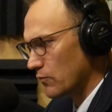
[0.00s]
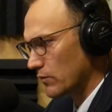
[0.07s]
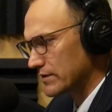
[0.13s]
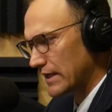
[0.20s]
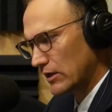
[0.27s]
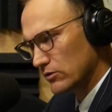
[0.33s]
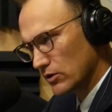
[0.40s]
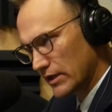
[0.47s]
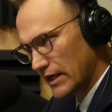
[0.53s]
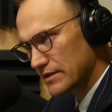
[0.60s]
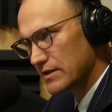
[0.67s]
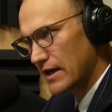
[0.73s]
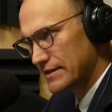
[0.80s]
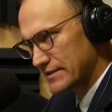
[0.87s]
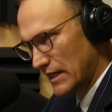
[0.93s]
Take a look
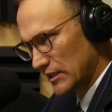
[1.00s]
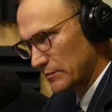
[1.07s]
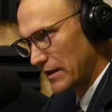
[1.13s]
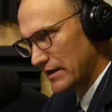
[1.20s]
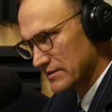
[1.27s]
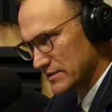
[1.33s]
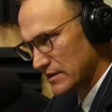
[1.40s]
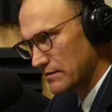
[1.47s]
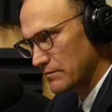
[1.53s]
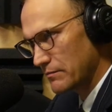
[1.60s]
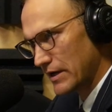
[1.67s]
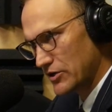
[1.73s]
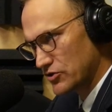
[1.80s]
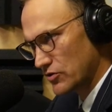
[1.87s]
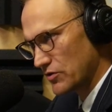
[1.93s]
at telemedicine,
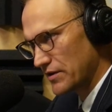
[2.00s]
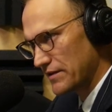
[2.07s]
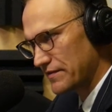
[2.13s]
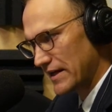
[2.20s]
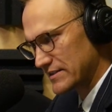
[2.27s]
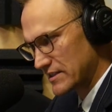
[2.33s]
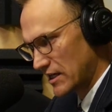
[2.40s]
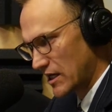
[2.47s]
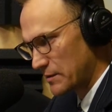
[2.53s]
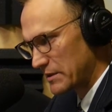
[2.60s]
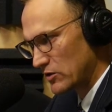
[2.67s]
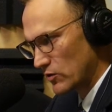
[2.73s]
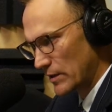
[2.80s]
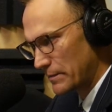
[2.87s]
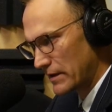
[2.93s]
make sure that that's not going to be
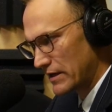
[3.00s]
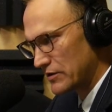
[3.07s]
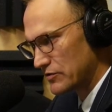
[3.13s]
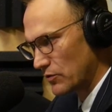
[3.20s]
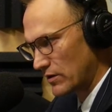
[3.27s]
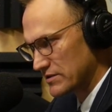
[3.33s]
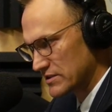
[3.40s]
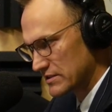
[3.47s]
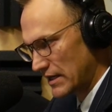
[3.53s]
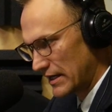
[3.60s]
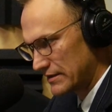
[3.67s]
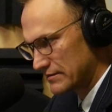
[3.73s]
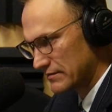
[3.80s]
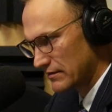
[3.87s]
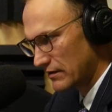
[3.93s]
creeping into our
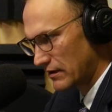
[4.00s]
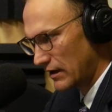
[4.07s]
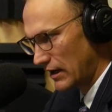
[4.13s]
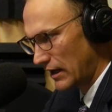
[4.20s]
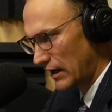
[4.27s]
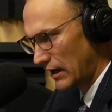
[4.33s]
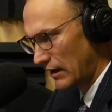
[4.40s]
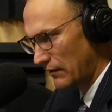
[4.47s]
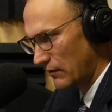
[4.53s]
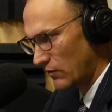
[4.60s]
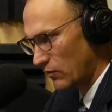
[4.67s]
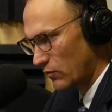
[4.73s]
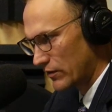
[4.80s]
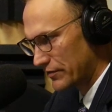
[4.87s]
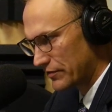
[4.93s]
state
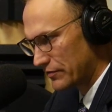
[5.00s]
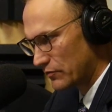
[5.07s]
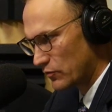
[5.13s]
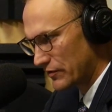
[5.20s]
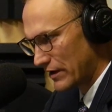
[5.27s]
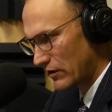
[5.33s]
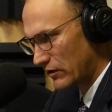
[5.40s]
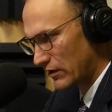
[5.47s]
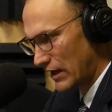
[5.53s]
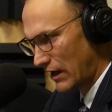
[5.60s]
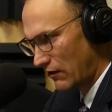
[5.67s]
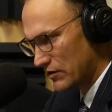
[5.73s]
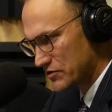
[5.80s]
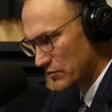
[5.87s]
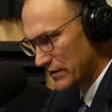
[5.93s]
without our
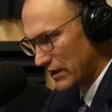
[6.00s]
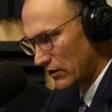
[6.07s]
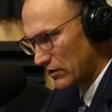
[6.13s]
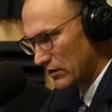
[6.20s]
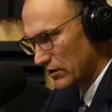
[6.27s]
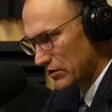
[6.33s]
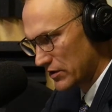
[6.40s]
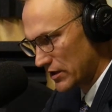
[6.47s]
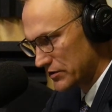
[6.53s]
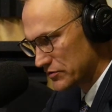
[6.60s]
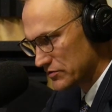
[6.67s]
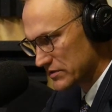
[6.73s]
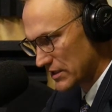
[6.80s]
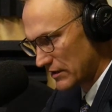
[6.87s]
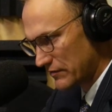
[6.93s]
knowledge and without
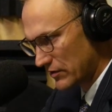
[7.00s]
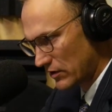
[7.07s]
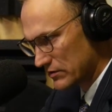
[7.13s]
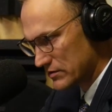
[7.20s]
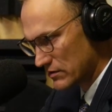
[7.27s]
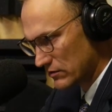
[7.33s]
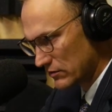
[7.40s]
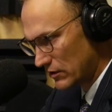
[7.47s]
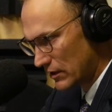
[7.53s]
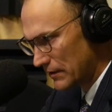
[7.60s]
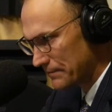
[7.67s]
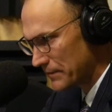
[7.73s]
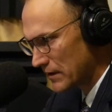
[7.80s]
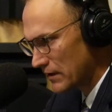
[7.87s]
due safeguards in the law.